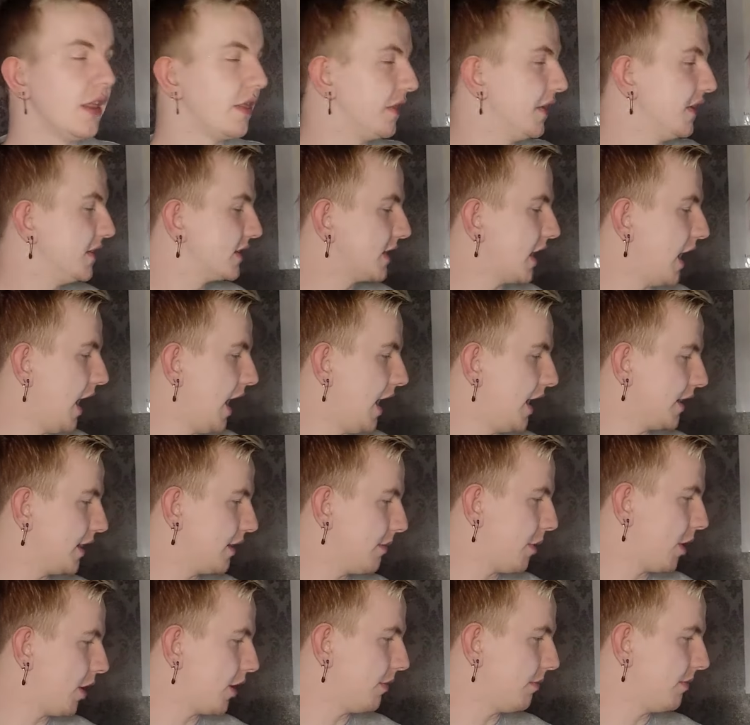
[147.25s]
This guy at
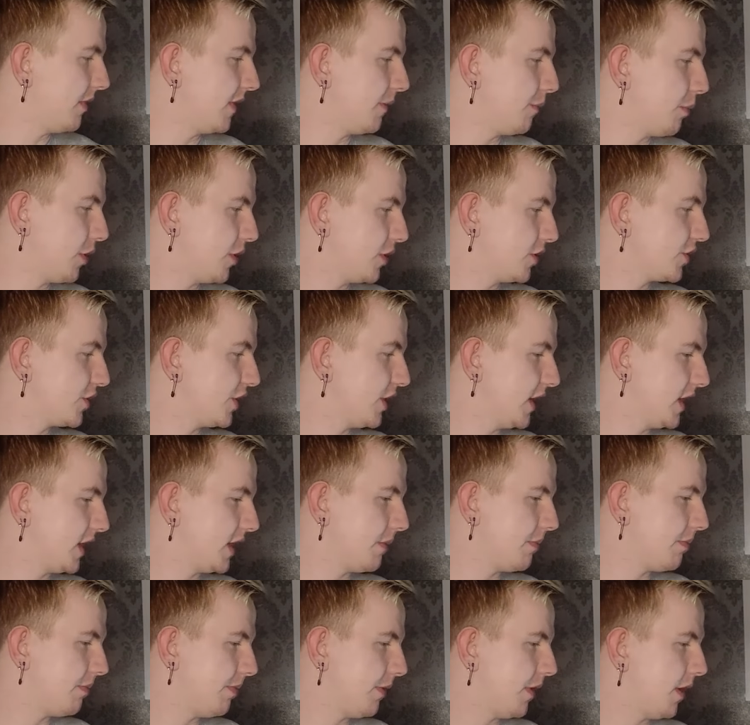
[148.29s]
the bottom, this person at
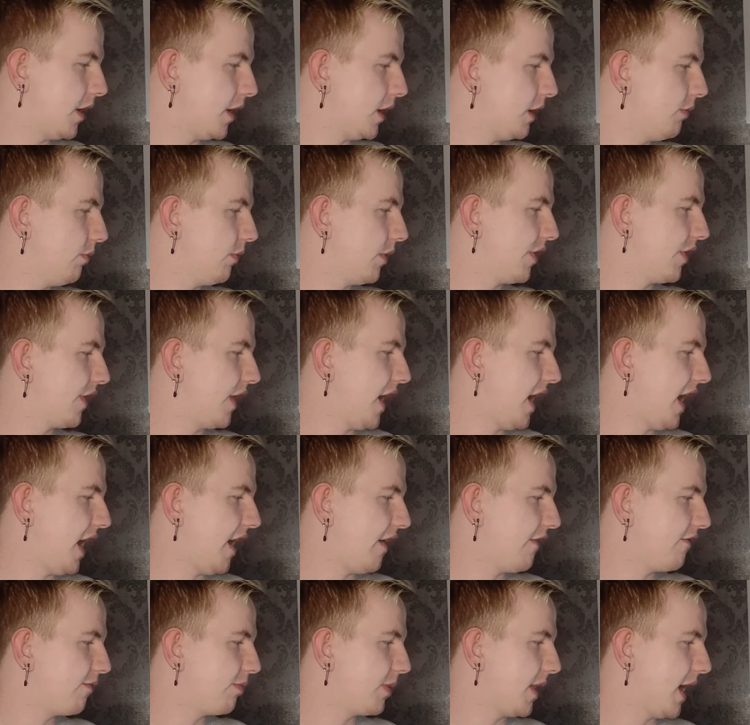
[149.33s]
the bottom with the half